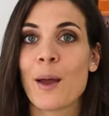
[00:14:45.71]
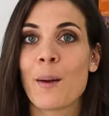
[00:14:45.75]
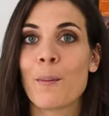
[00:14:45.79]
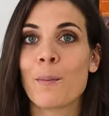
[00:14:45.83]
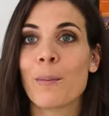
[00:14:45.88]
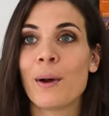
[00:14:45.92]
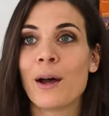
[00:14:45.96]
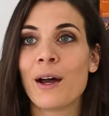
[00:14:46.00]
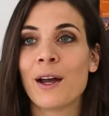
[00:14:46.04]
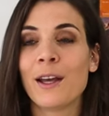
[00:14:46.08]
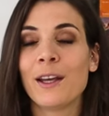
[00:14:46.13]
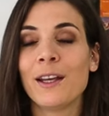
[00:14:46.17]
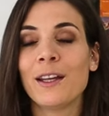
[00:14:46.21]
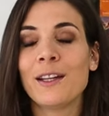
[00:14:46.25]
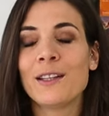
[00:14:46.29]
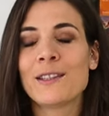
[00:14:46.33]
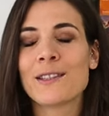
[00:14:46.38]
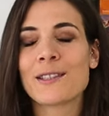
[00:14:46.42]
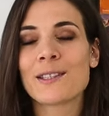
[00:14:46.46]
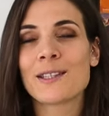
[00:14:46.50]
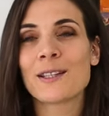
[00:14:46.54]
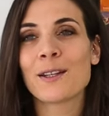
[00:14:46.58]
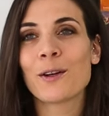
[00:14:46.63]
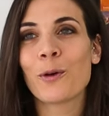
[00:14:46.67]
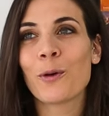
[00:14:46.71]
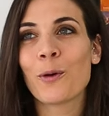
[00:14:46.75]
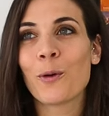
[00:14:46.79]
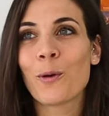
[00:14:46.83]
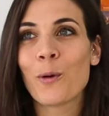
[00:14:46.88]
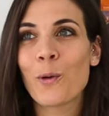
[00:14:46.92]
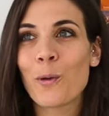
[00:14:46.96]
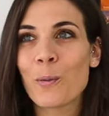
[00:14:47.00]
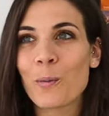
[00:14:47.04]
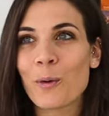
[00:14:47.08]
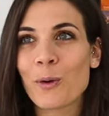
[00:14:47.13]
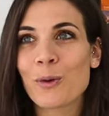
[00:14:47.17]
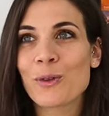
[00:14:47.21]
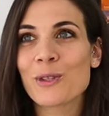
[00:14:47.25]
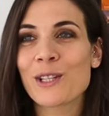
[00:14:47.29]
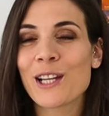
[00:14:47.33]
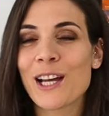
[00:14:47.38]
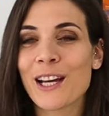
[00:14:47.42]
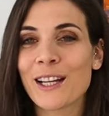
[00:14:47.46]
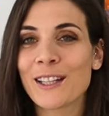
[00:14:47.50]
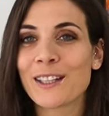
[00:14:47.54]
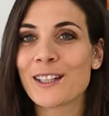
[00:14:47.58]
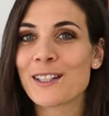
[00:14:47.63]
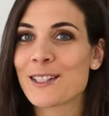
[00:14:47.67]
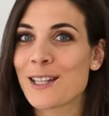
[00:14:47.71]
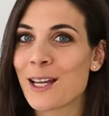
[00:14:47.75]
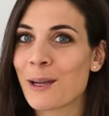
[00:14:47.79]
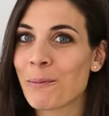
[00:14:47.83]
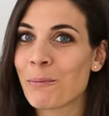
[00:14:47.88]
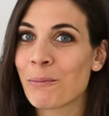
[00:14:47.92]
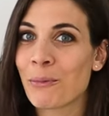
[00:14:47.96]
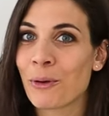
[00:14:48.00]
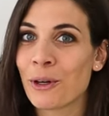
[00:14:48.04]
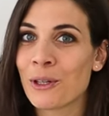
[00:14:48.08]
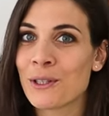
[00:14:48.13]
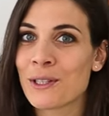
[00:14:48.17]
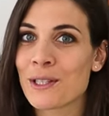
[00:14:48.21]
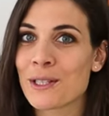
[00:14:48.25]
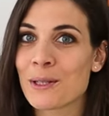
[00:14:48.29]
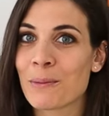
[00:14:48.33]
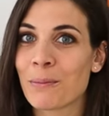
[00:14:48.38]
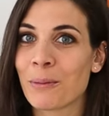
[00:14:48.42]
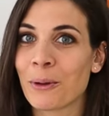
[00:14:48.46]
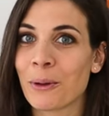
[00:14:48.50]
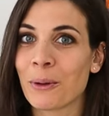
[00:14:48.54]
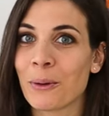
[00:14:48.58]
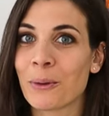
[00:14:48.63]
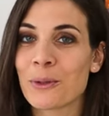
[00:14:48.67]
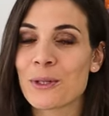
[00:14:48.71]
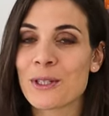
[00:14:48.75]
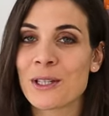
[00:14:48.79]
but it's almost like the same principle.